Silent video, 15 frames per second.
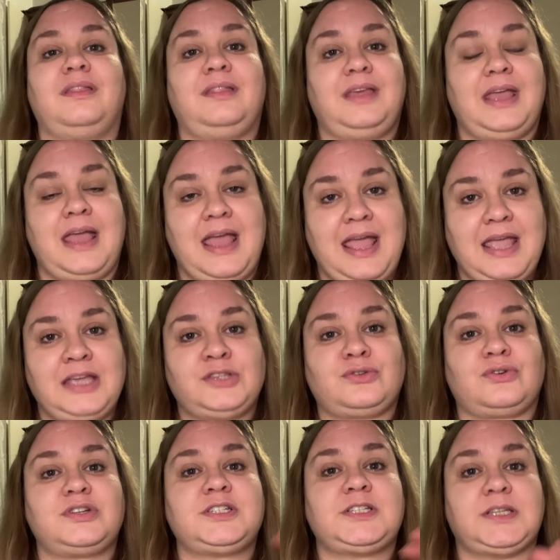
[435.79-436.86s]
The A
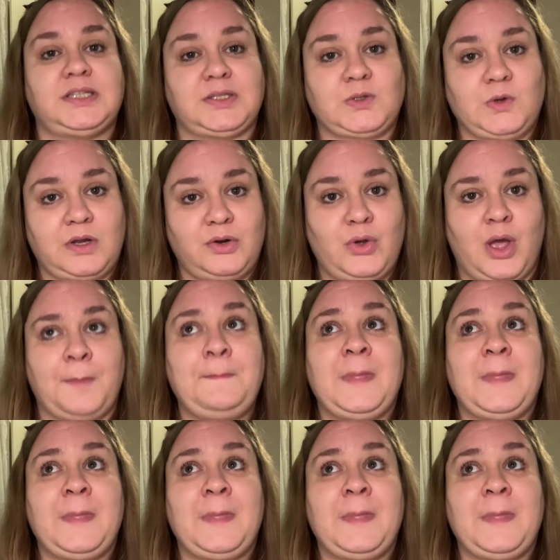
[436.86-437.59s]
turns into an Ö.